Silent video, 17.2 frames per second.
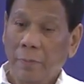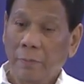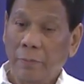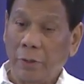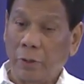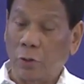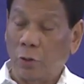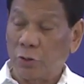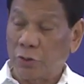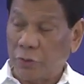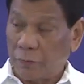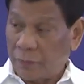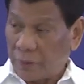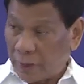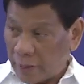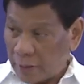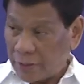because
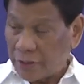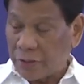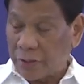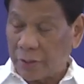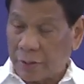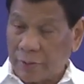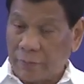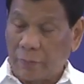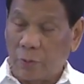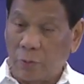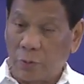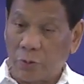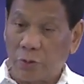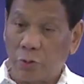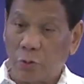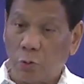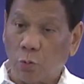of the EDSA
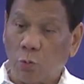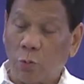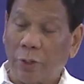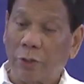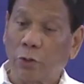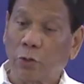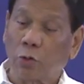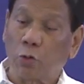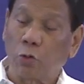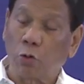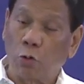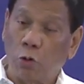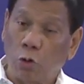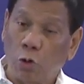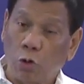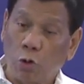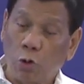revolution, went to
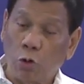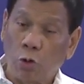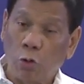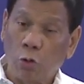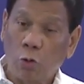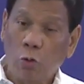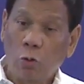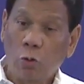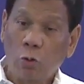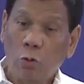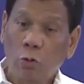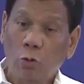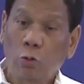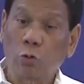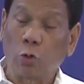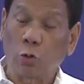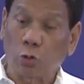Hulo
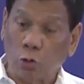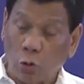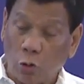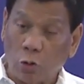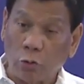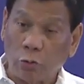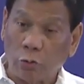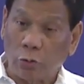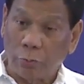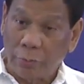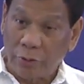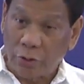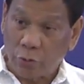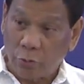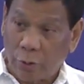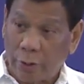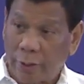to talk to
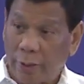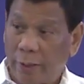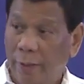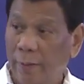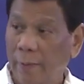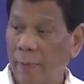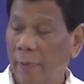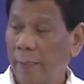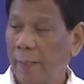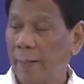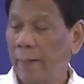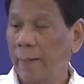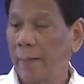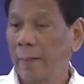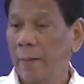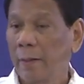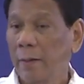Miswari,
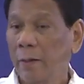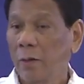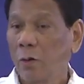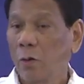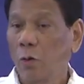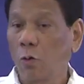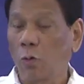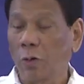who